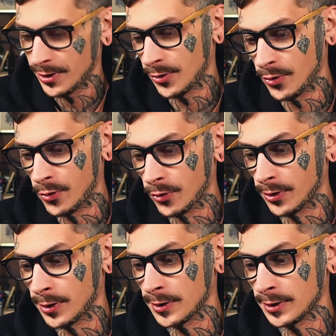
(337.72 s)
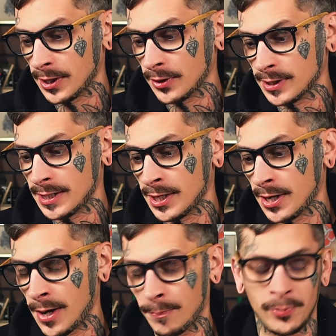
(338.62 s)
or, didn't
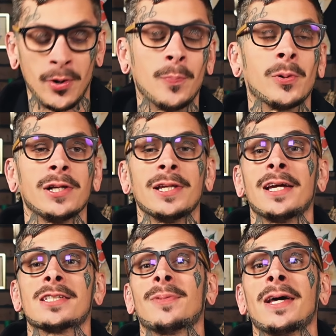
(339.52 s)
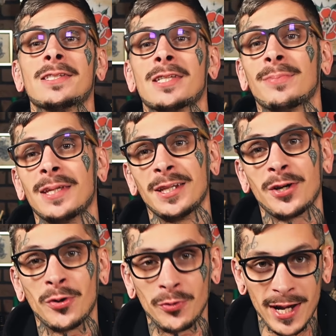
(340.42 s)
appropriately explain something the
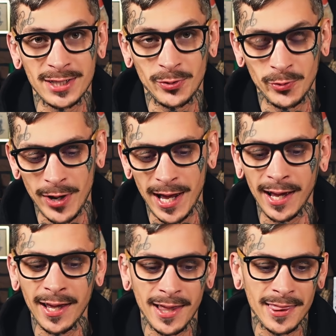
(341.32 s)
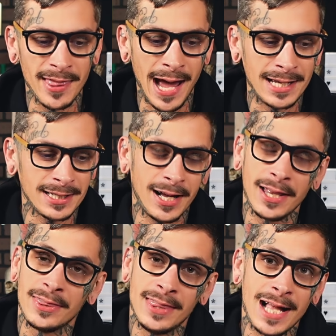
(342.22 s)
correct way,
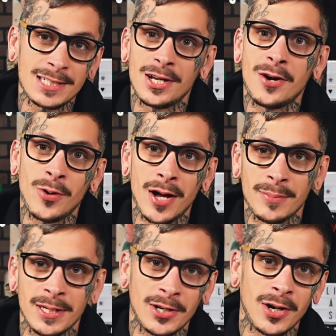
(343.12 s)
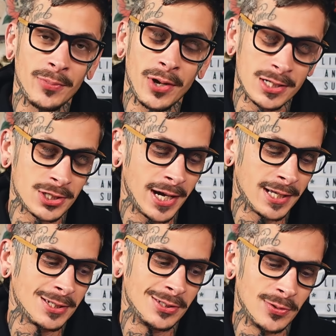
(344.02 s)
that's not why I'm here. I'm not
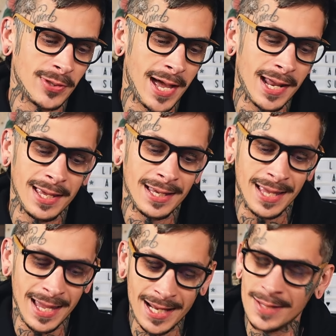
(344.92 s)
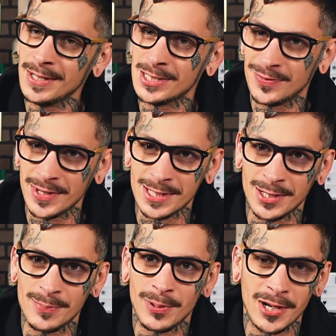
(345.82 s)
trying to do that in any means
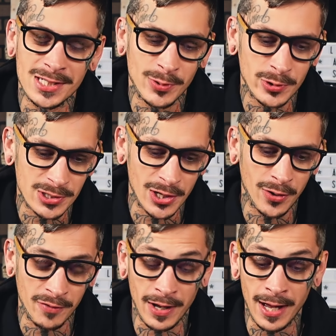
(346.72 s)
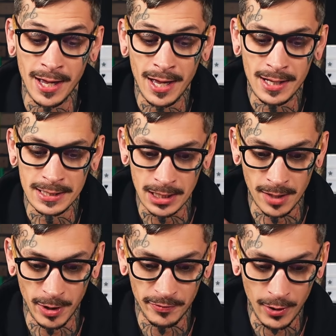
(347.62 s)
physically possible. So if I did
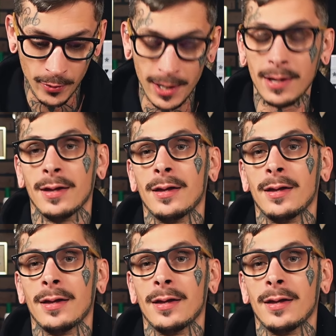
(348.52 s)
come off that way,